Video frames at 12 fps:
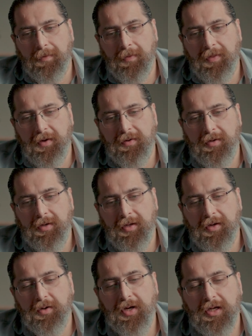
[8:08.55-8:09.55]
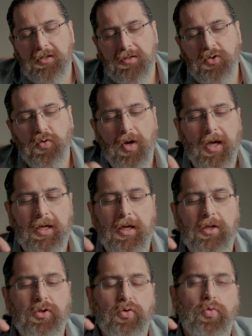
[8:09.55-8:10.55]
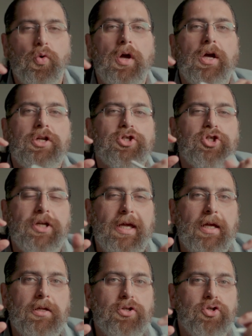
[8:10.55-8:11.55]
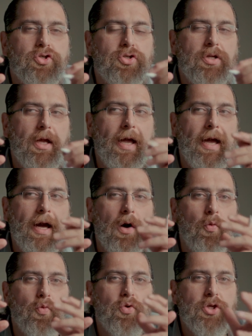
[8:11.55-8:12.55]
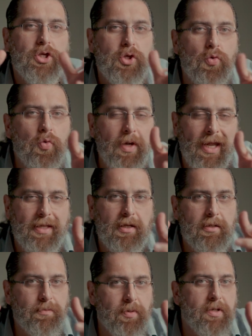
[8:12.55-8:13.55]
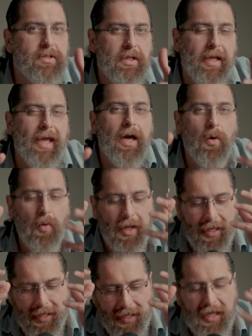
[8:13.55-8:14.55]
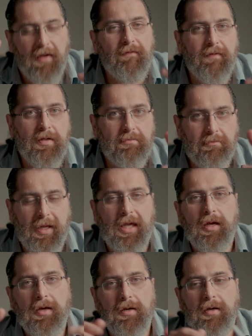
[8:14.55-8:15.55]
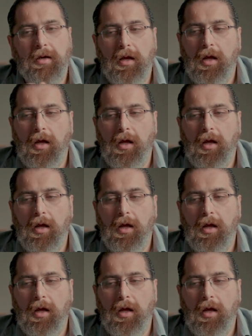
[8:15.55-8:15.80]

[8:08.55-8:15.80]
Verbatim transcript: they're they're not trying to change how you edit personally, how a filmmaker